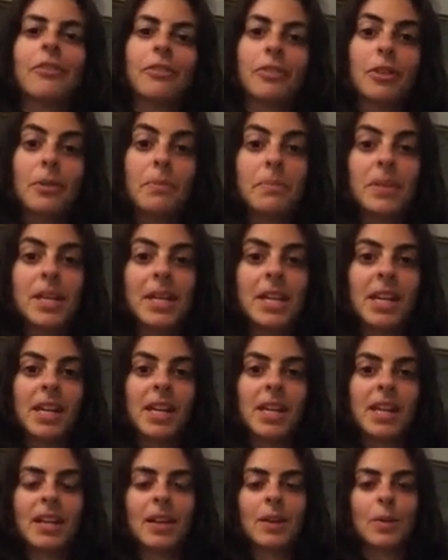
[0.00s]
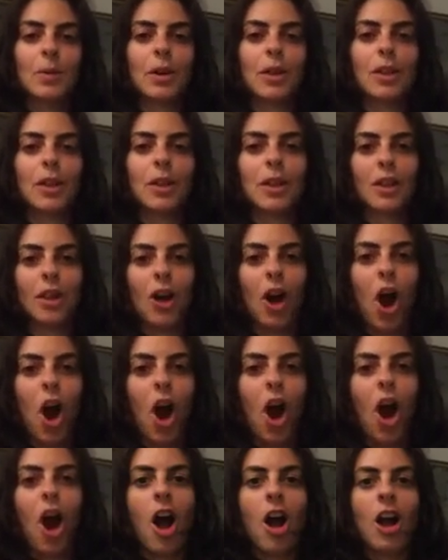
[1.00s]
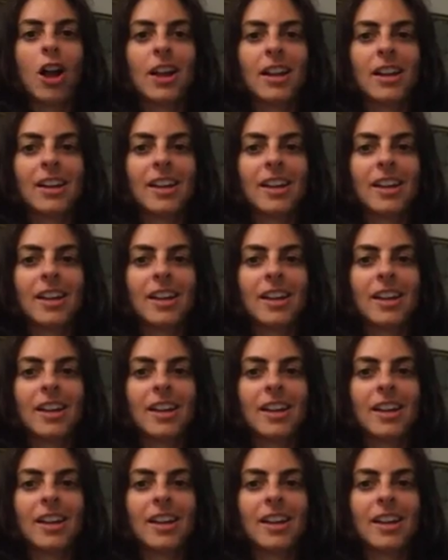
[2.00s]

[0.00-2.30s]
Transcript: For me, with awe,